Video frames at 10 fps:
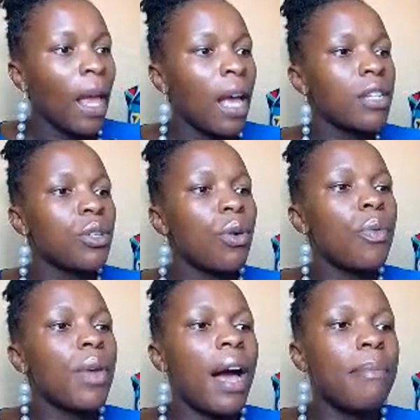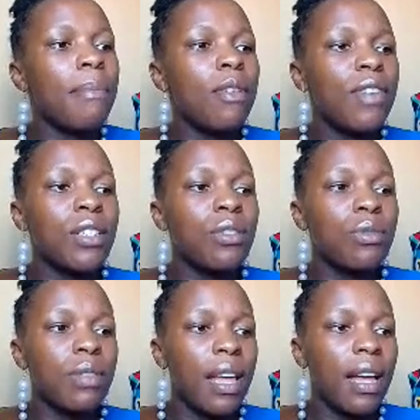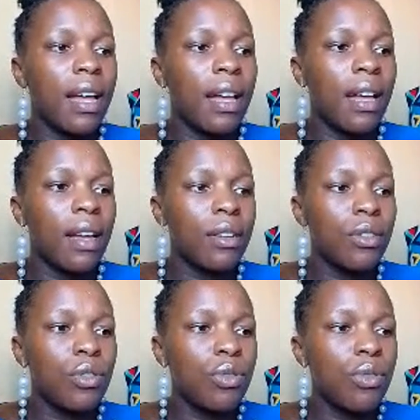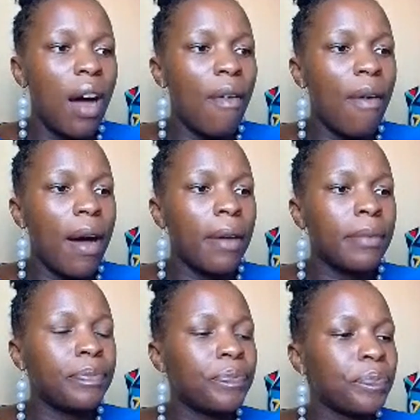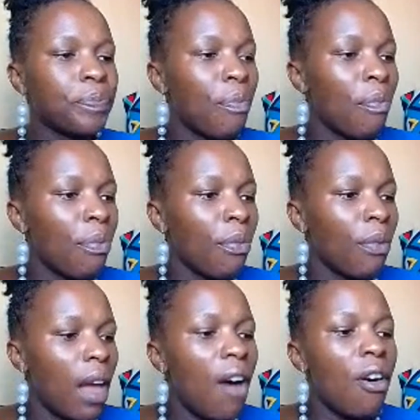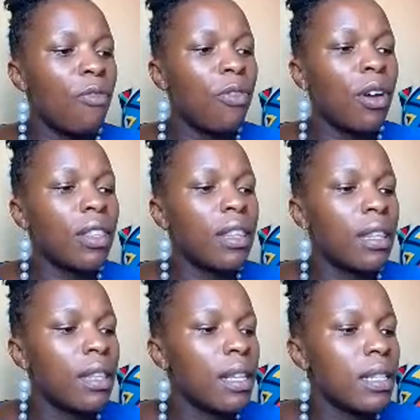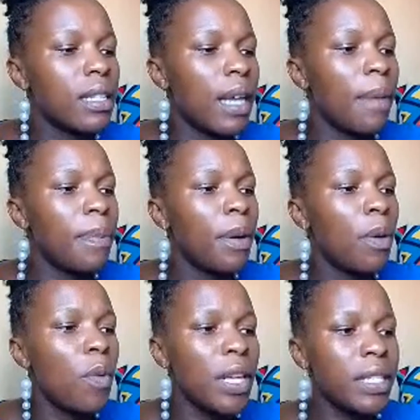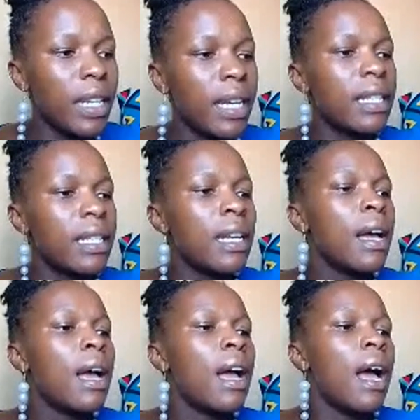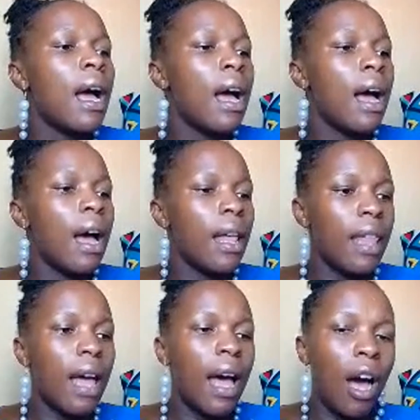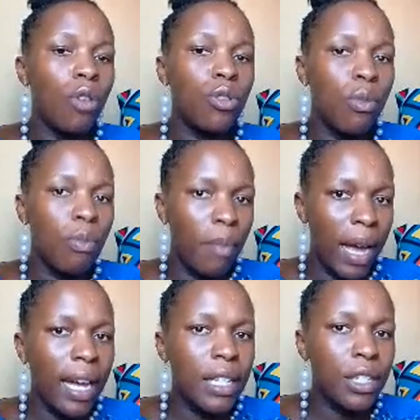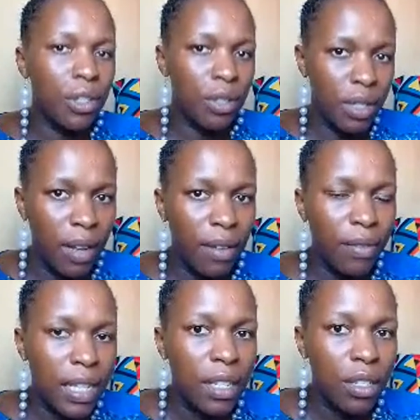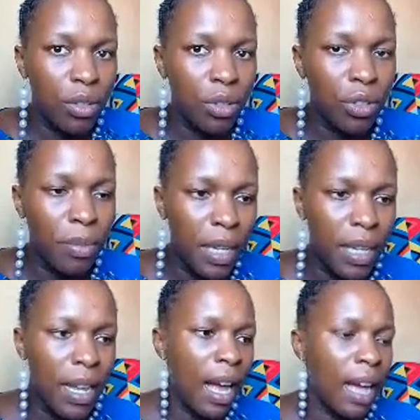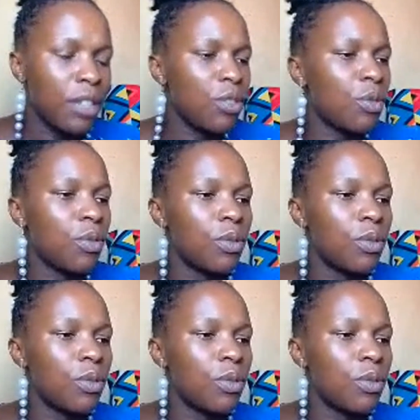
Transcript: so we are moving to our fourth step, which is how to market yourself as a social media. No,